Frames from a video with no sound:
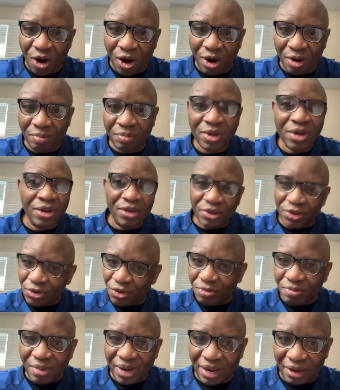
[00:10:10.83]
comes,
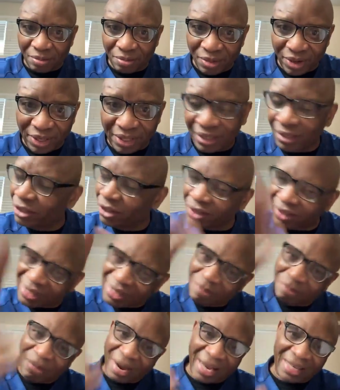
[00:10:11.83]
you make money.
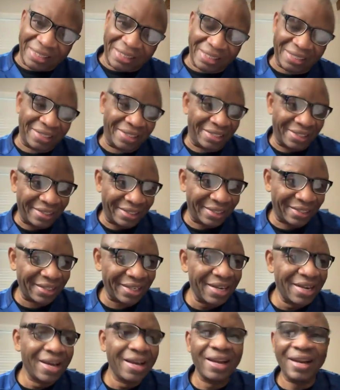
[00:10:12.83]
Just imagine this.